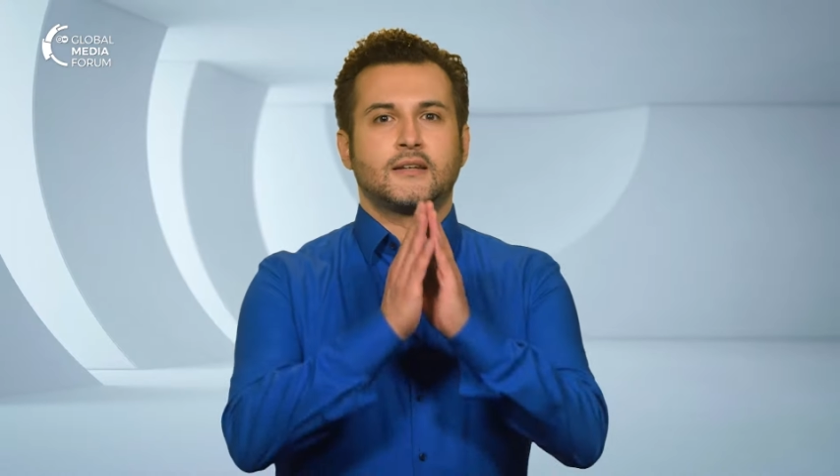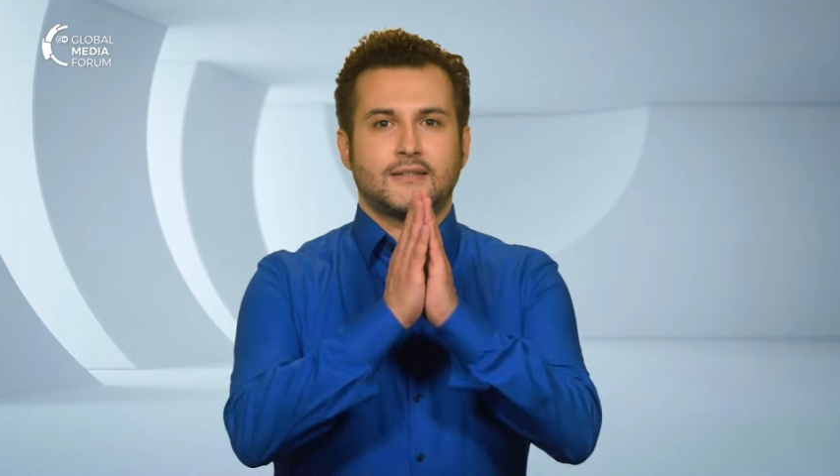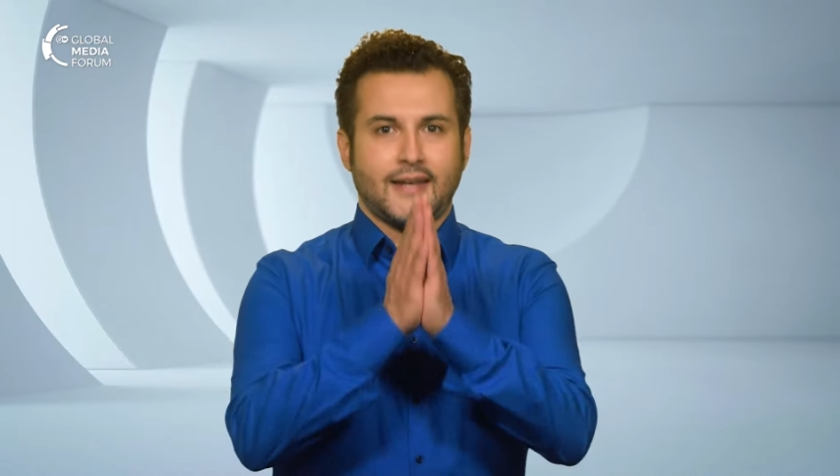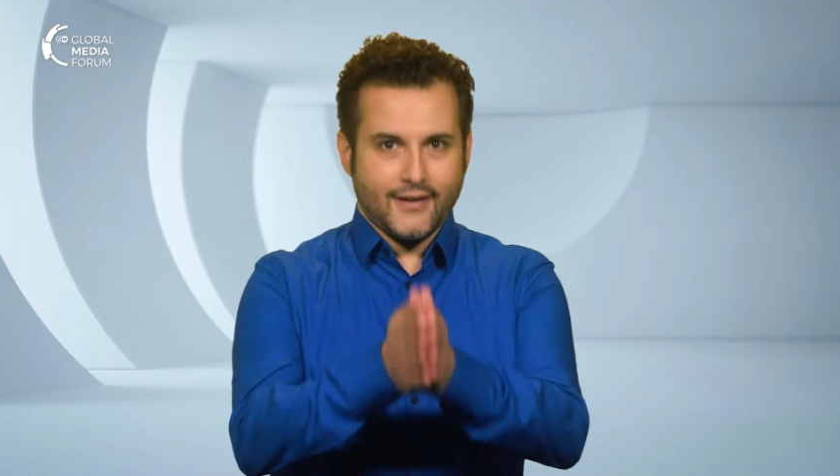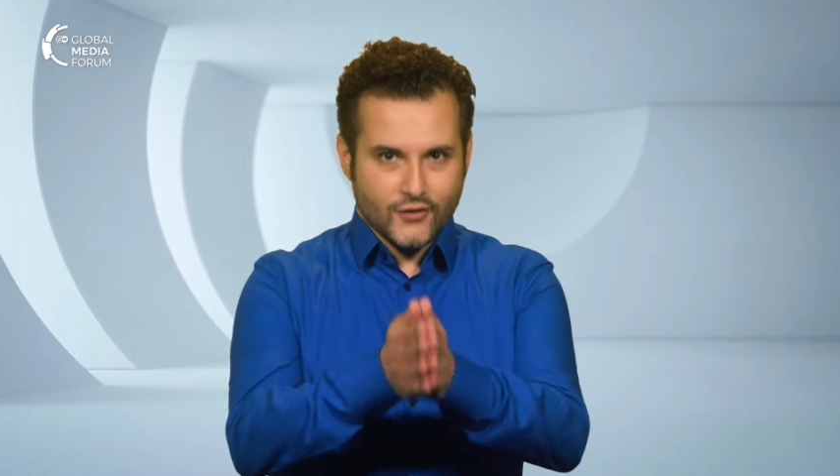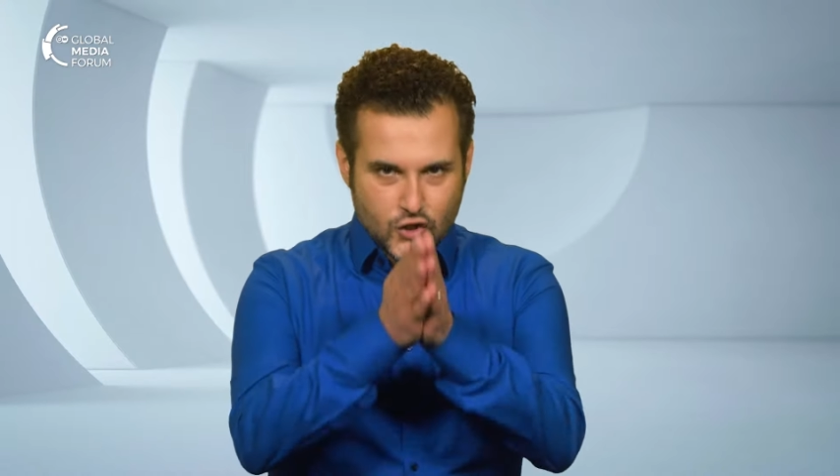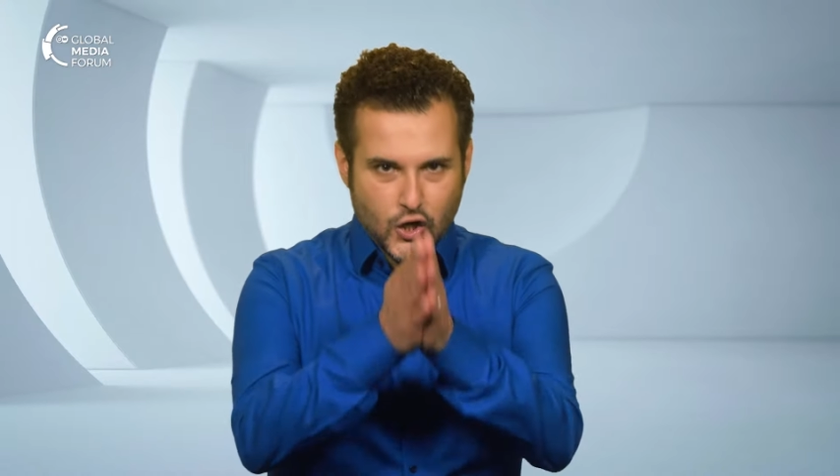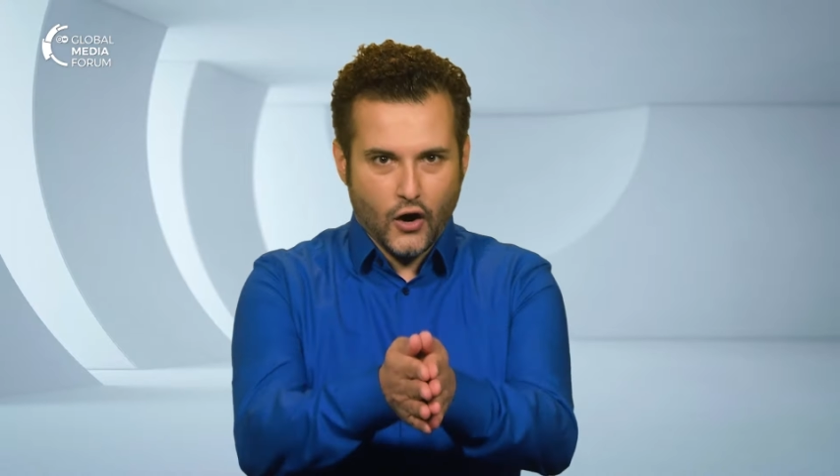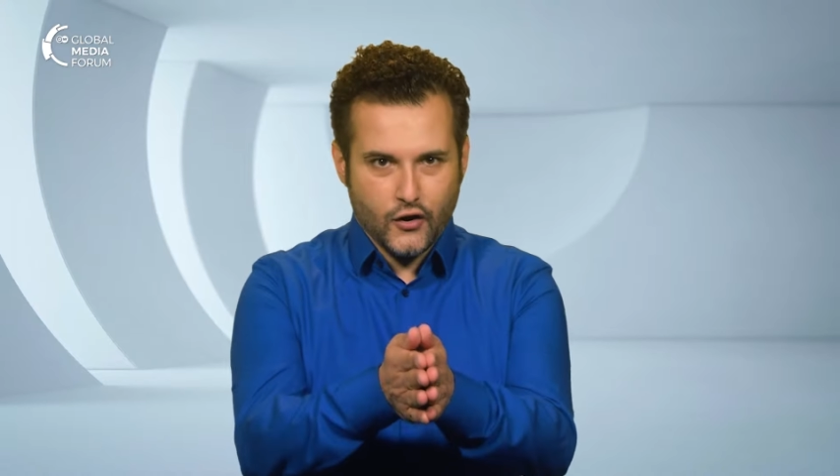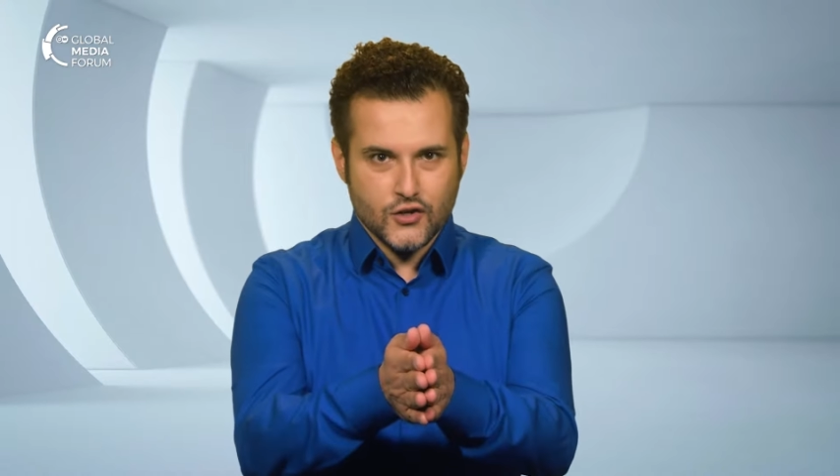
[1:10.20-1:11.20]
Take
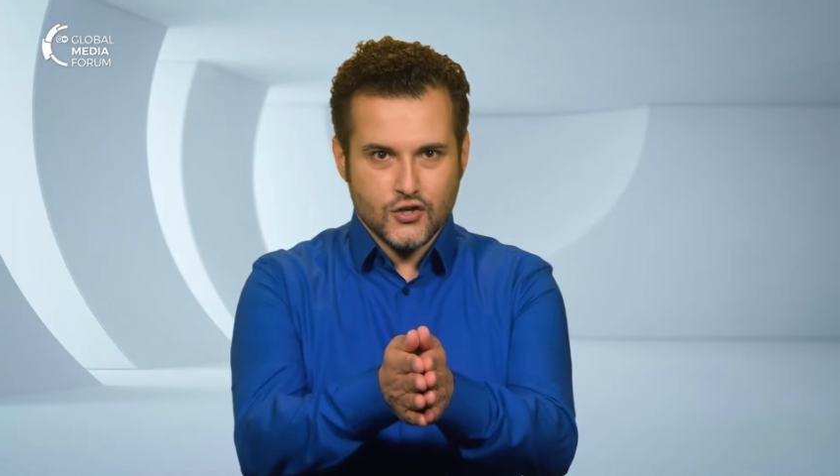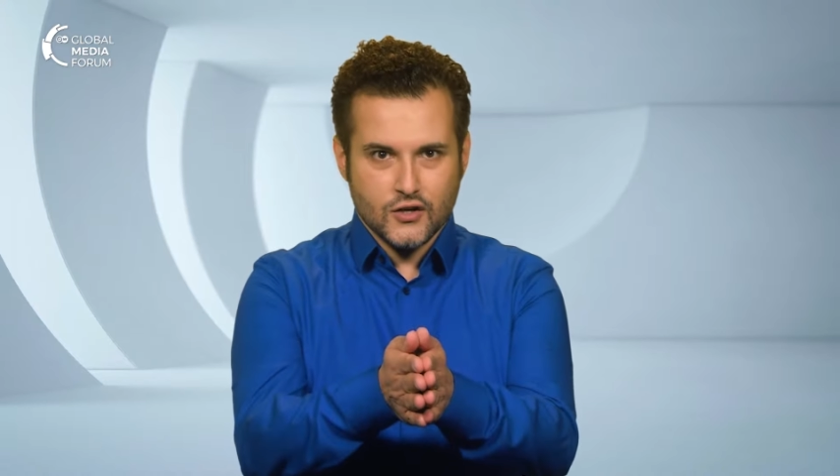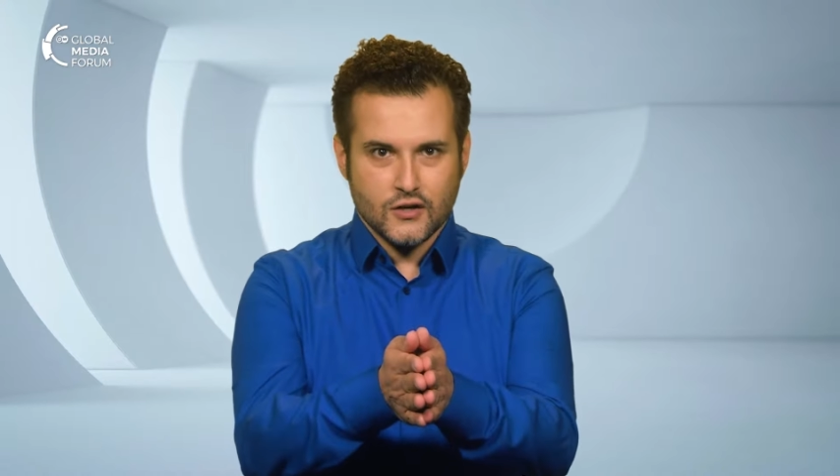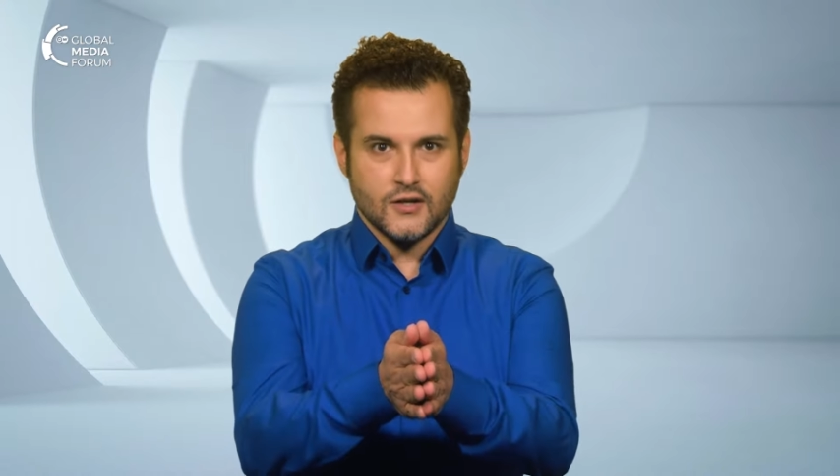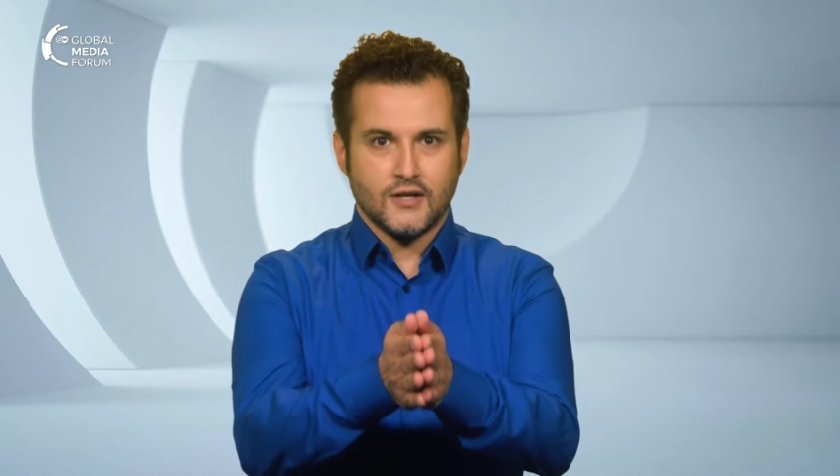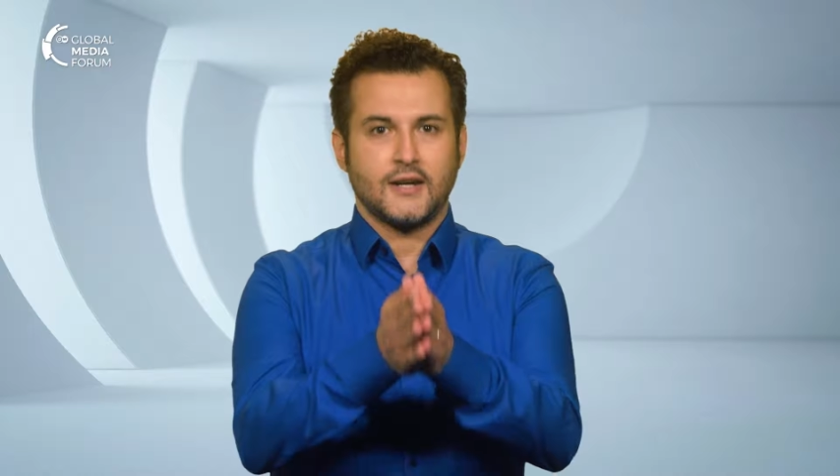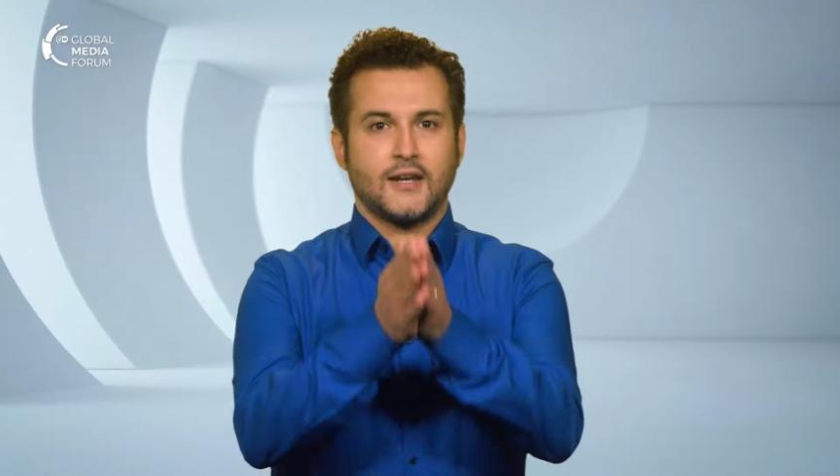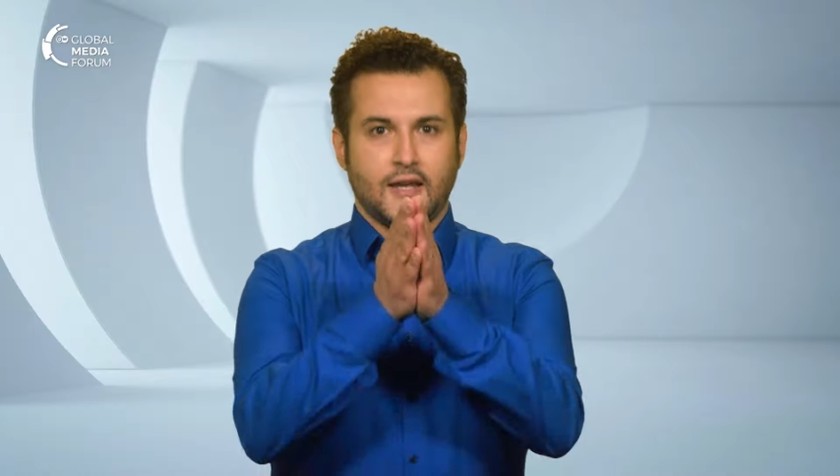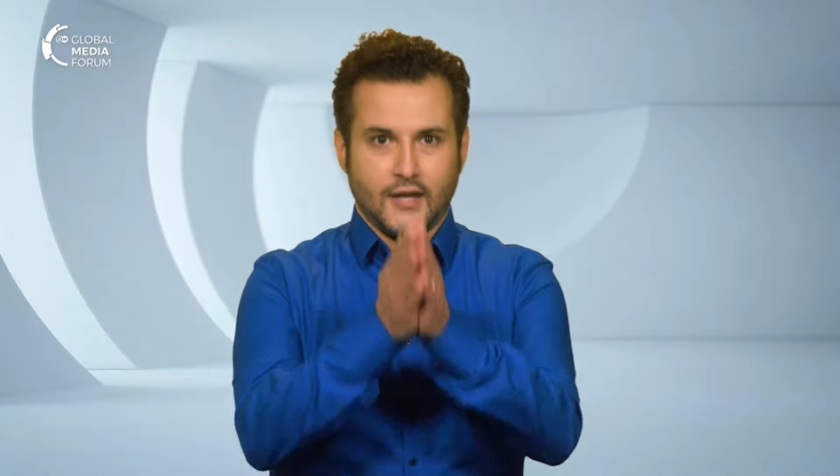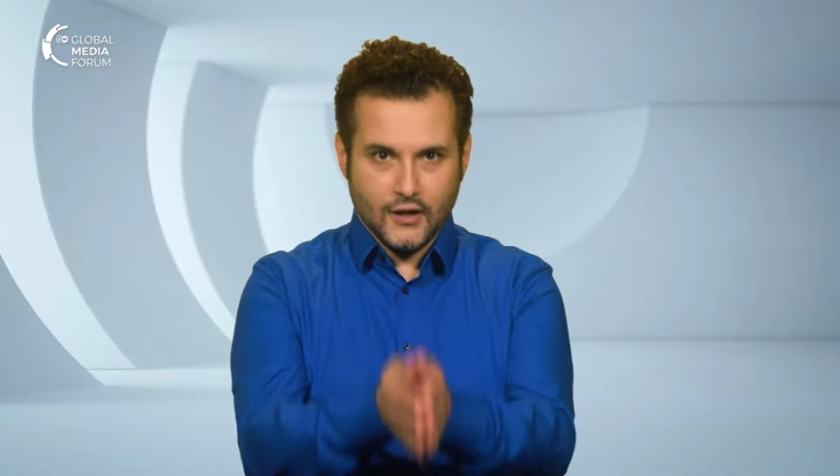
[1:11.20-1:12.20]
charge.
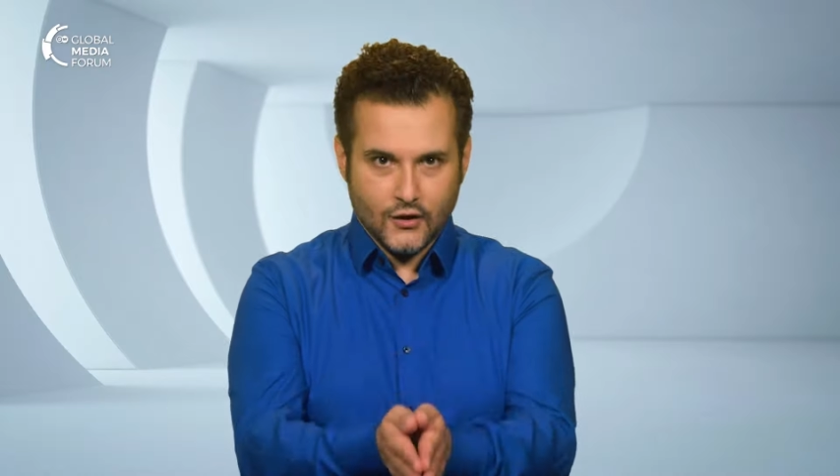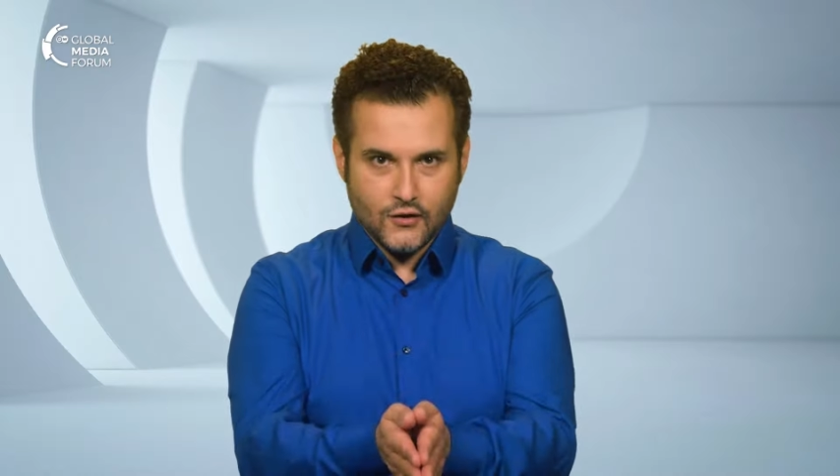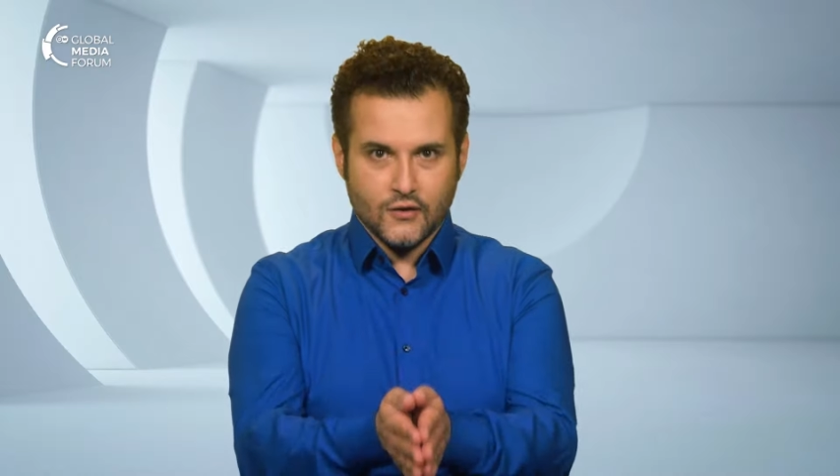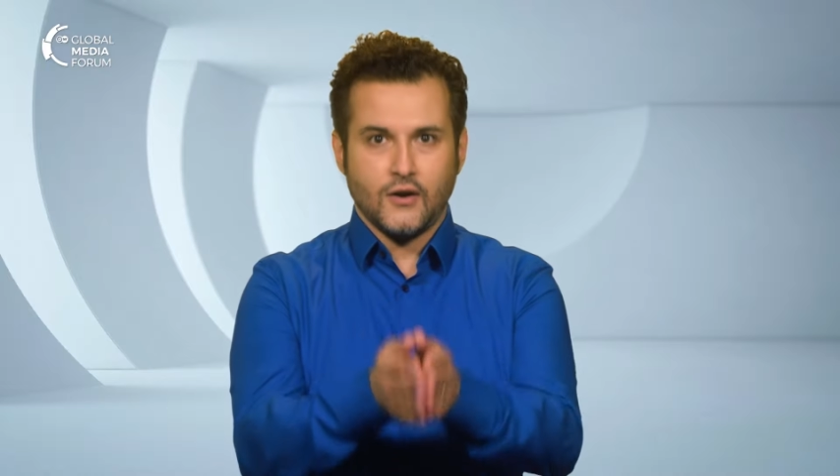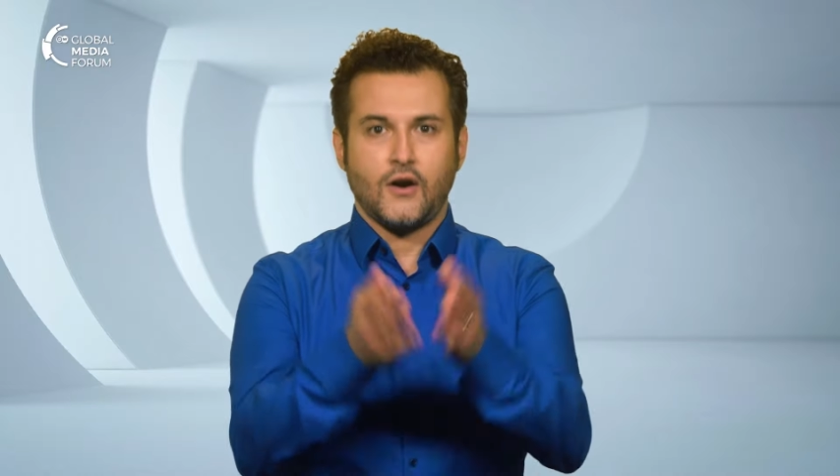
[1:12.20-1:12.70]
Here